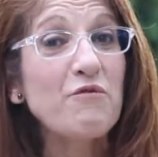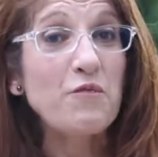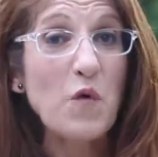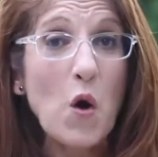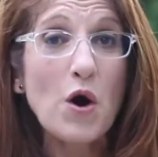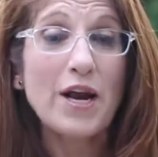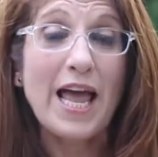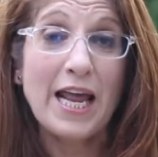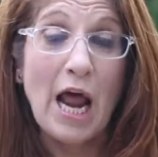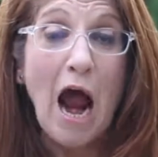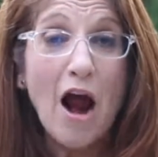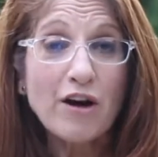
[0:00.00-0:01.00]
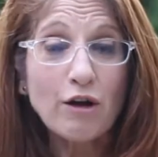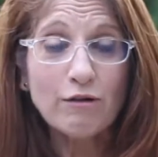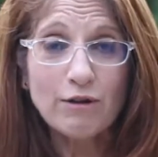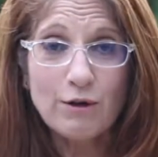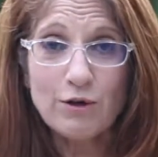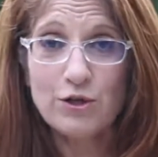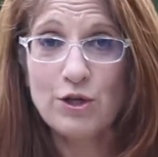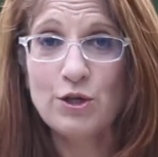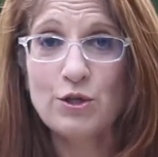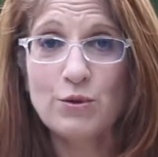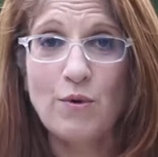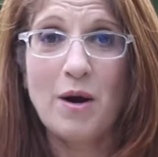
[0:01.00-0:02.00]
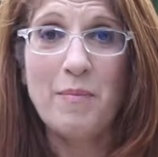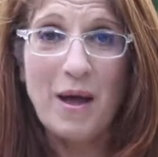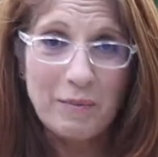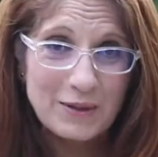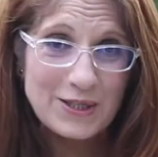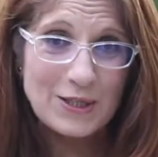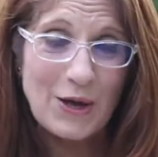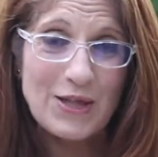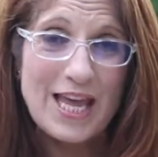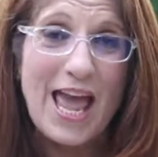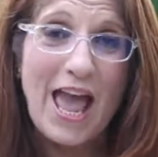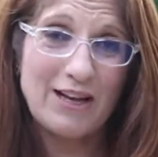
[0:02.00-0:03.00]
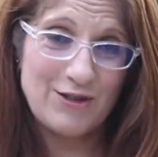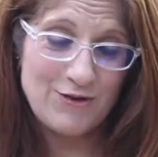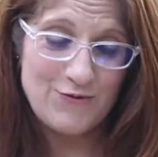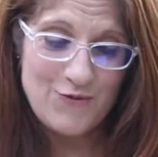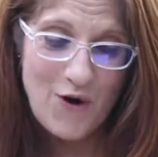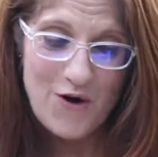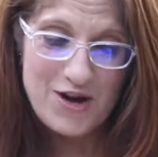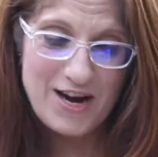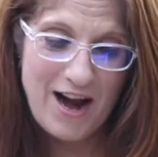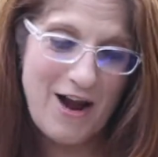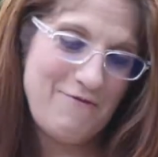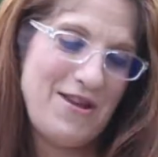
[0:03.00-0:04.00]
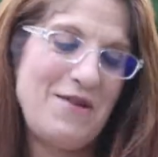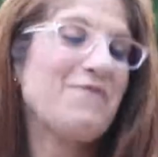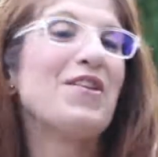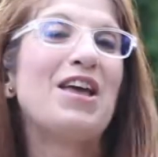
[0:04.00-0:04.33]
4 and our conclusion to our Bible study, Extraordinary.